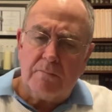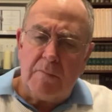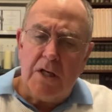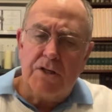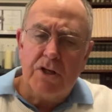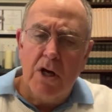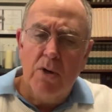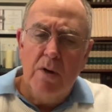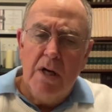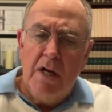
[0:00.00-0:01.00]

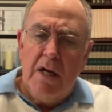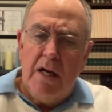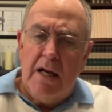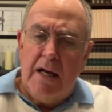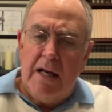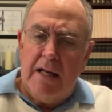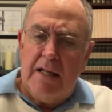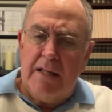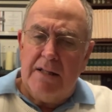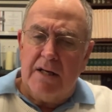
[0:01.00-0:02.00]
So
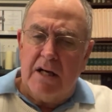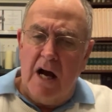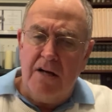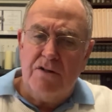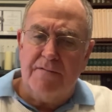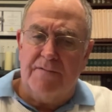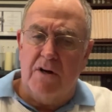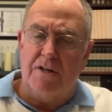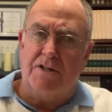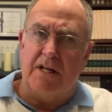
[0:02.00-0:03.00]
the
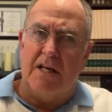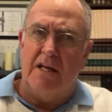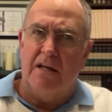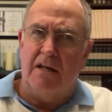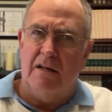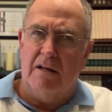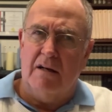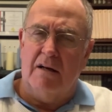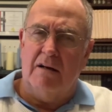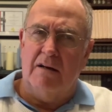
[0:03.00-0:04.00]
controversy
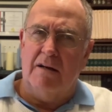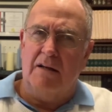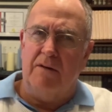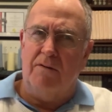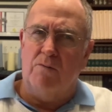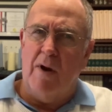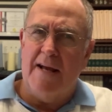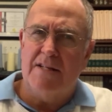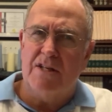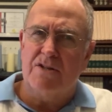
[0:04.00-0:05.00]

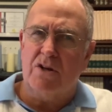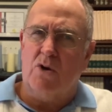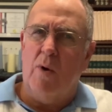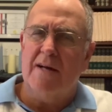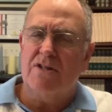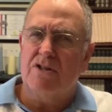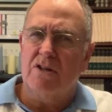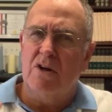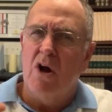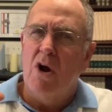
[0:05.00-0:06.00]
raises a
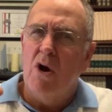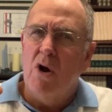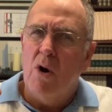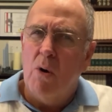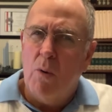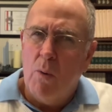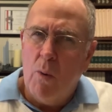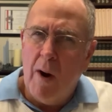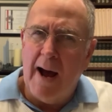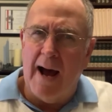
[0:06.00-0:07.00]
question:
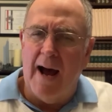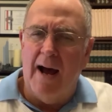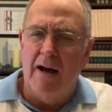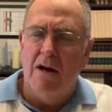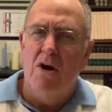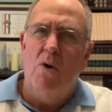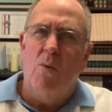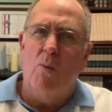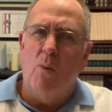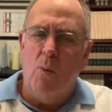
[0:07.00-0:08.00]
why?
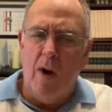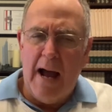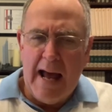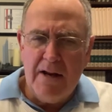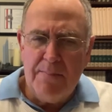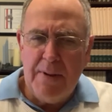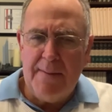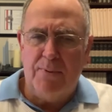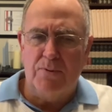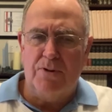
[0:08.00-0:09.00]
Why do
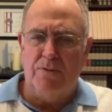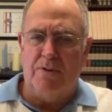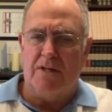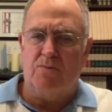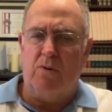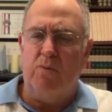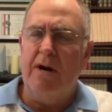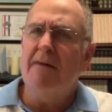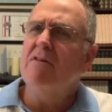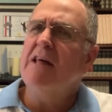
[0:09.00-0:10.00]
people do this? Well,
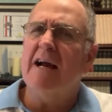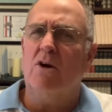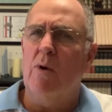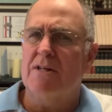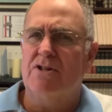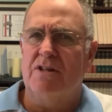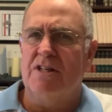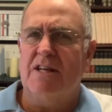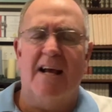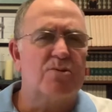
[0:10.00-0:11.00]
whenever that question is
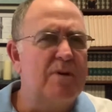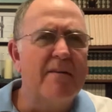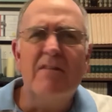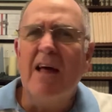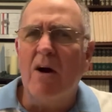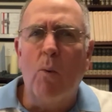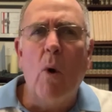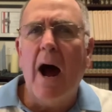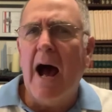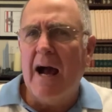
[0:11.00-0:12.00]
asked, whenever that
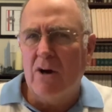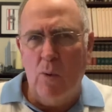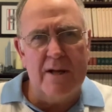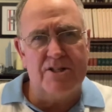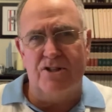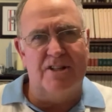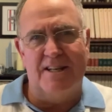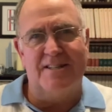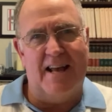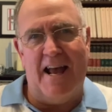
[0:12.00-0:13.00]
why question
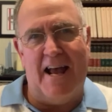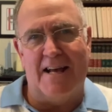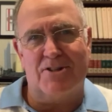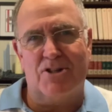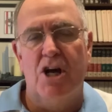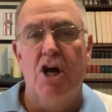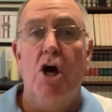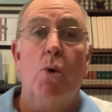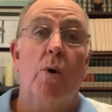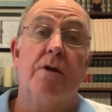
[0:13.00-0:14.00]
is asked,
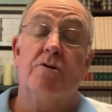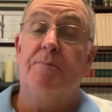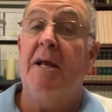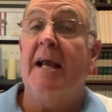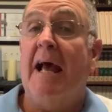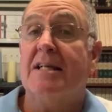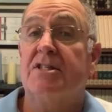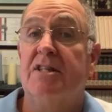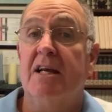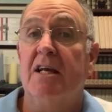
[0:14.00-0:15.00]
whether it's being
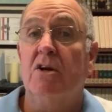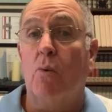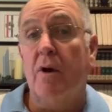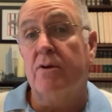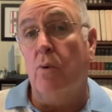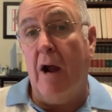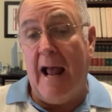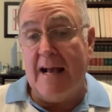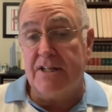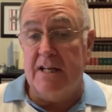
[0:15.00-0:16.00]
asked then or whether we're
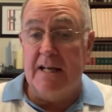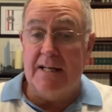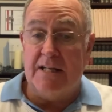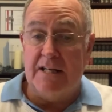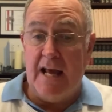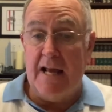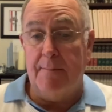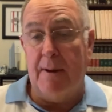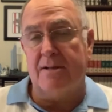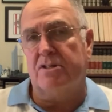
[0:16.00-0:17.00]
asking it today
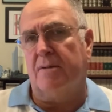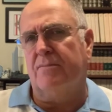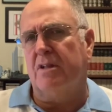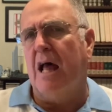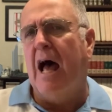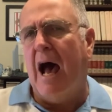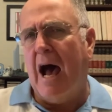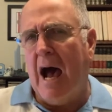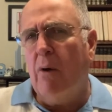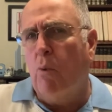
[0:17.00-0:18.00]
about something,
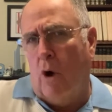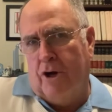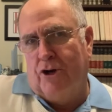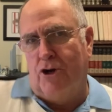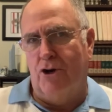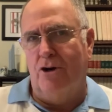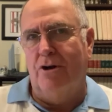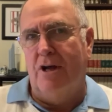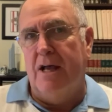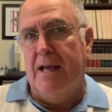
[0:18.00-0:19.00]
I wonder
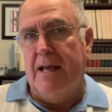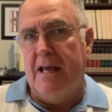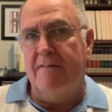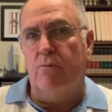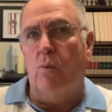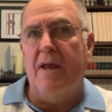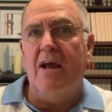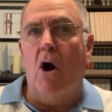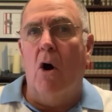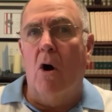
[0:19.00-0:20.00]
if we
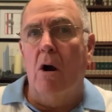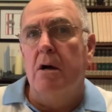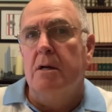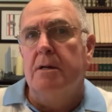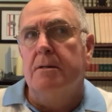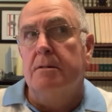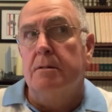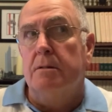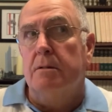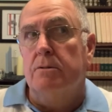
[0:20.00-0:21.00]
are
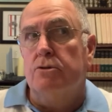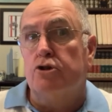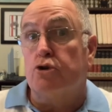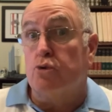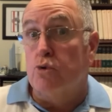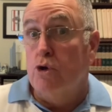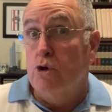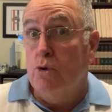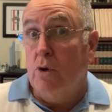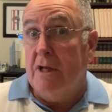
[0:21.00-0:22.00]

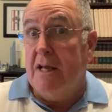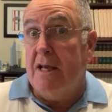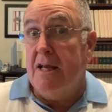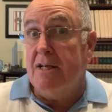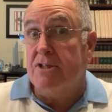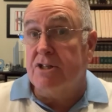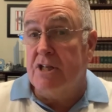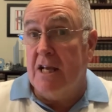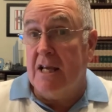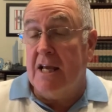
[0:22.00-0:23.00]
truly
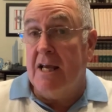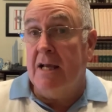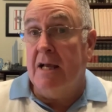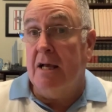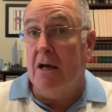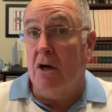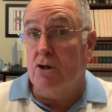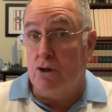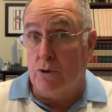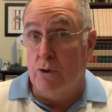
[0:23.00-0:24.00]
seeking a
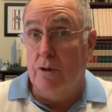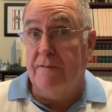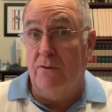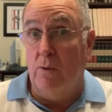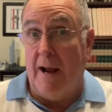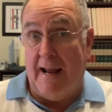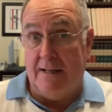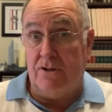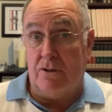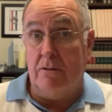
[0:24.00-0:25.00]
truthful
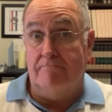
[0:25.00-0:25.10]
answer,